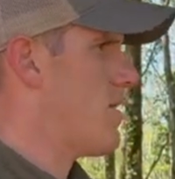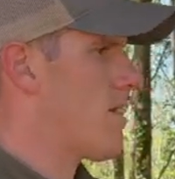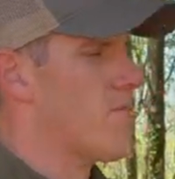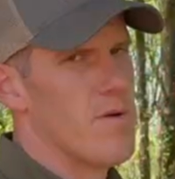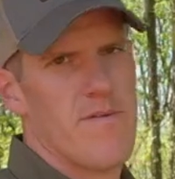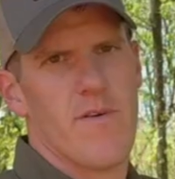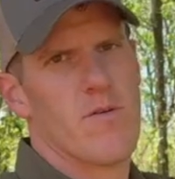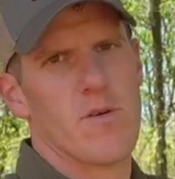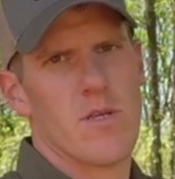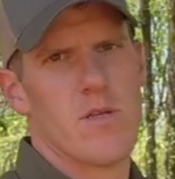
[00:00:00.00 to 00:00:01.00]
not going to be able to
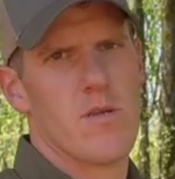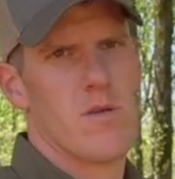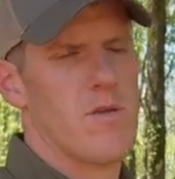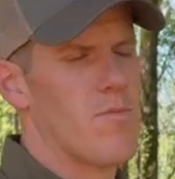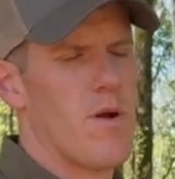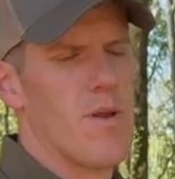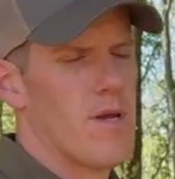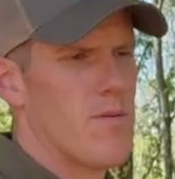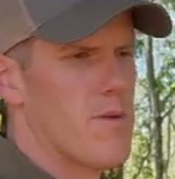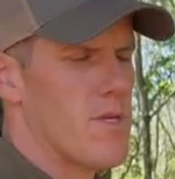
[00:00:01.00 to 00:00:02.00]
focus. You're probably not even going